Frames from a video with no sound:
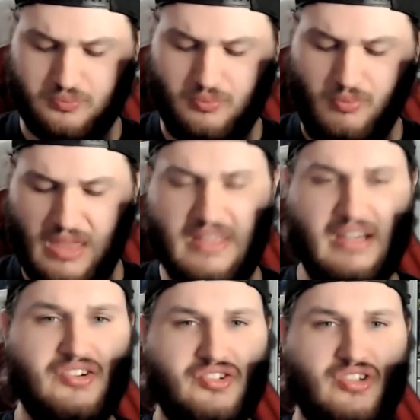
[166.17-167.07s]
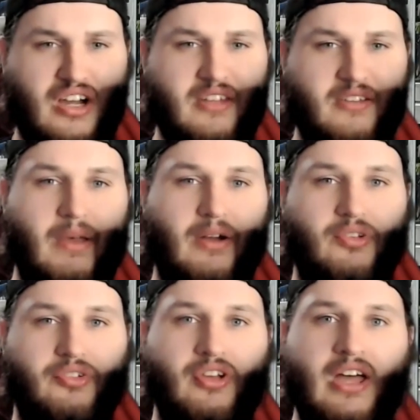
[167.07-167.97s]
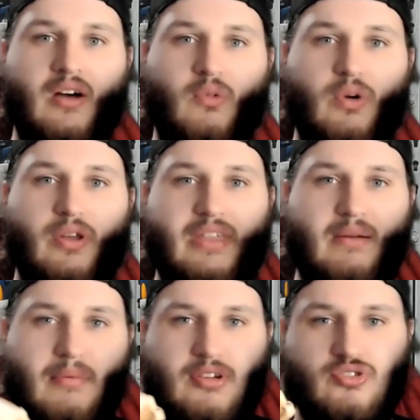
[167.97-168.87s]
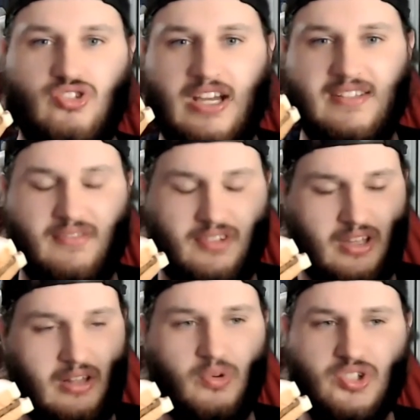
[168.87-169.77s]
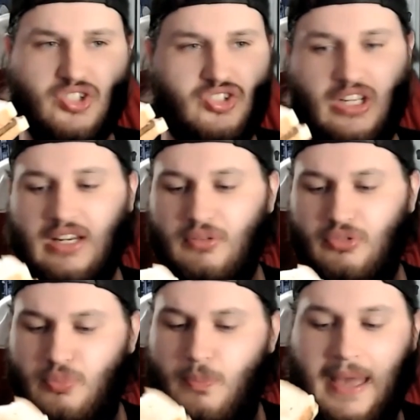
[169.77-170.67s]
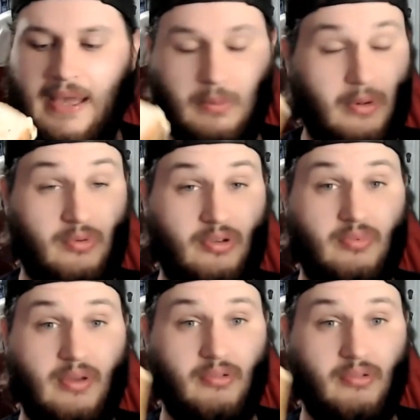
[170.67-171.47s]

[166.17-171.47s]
And then additions to onions and pickles with that barbecue just ties everything together, which is needed with some bacon, and it would be really